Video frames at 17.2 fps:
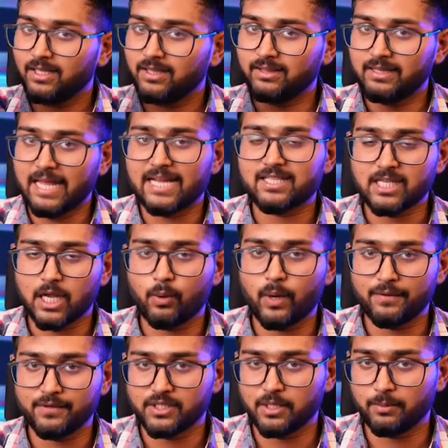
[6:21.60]
that's how
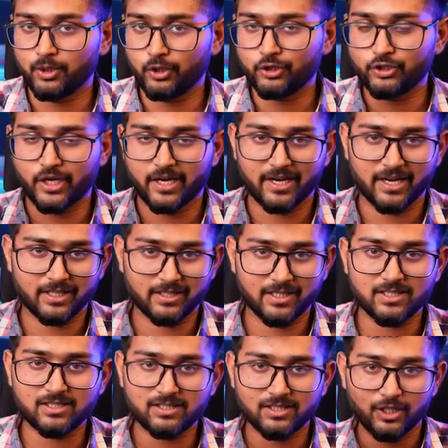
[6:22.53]
I was able to generate
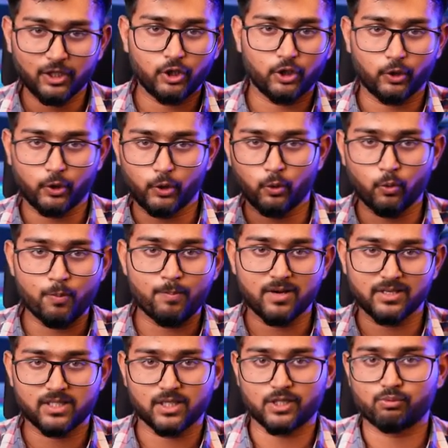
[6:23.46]
this
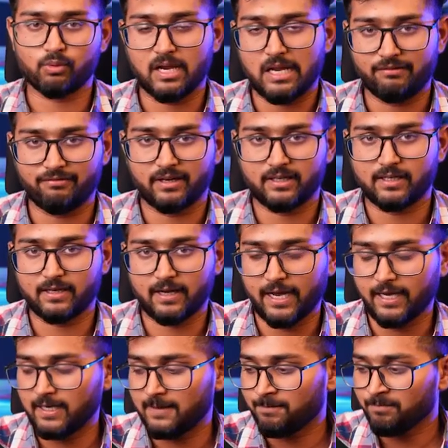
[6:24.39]
2% swallow effect,
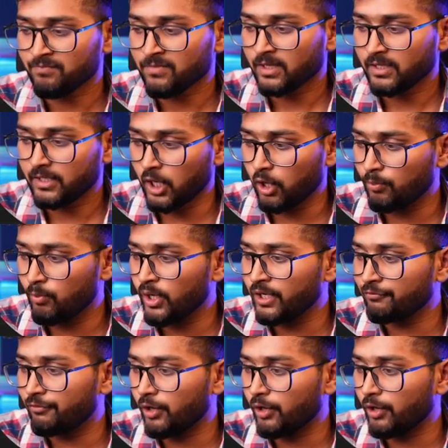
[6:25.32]
right? Now moving